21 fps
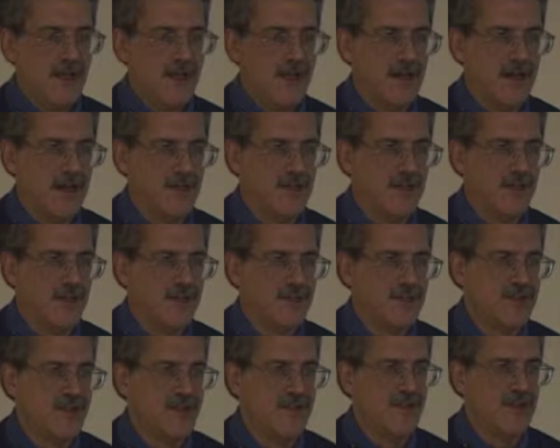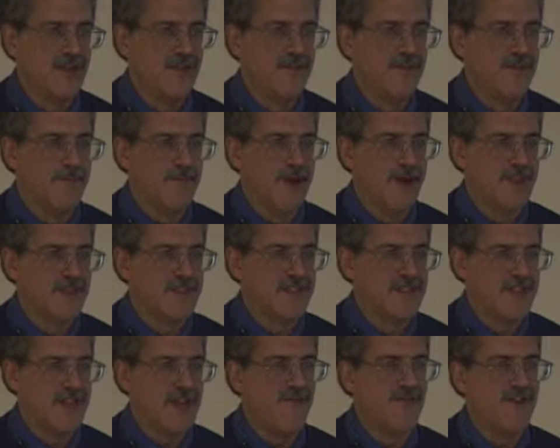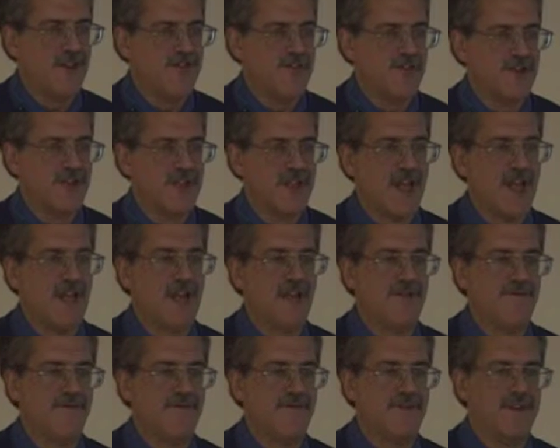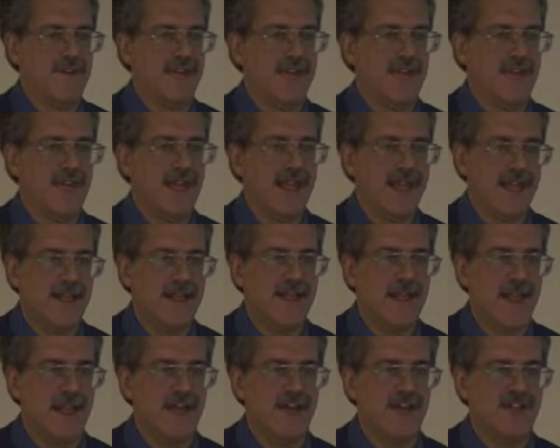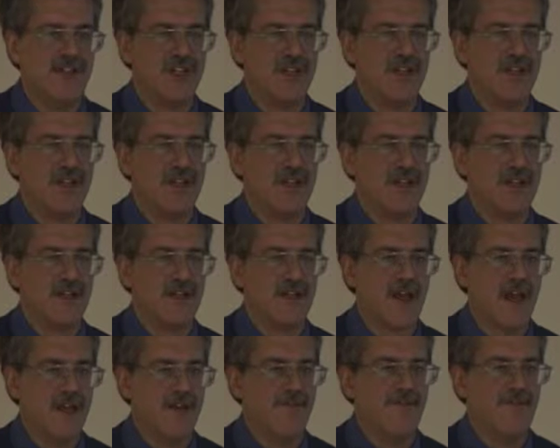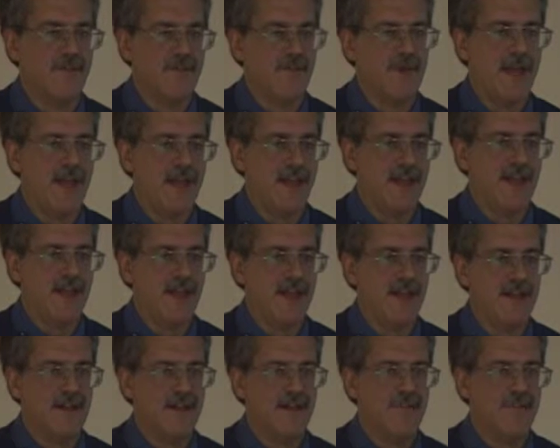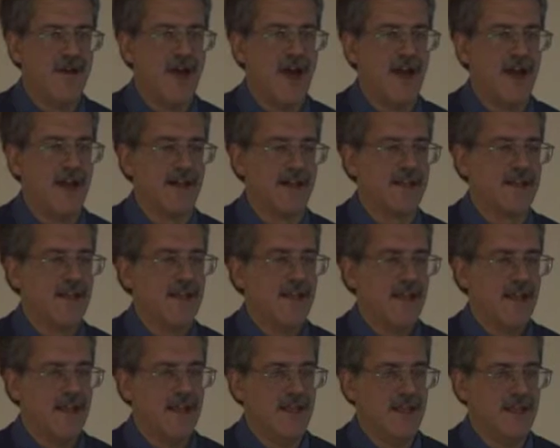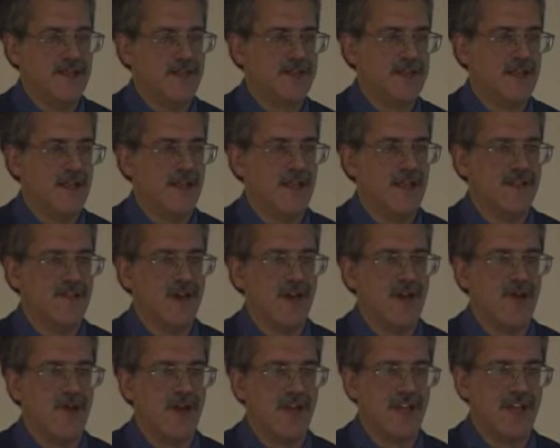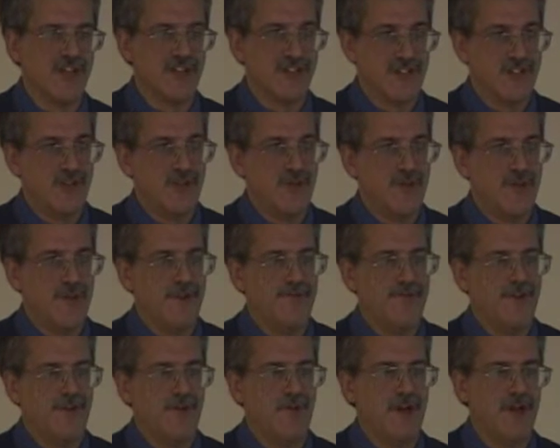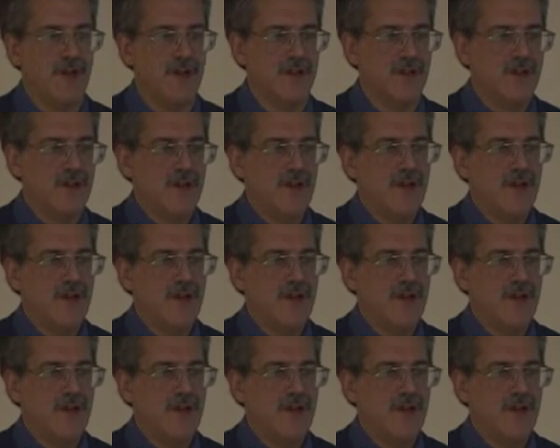to the tune of about 70% of the latent energy kind of embedded in the product is already consumed, if you will,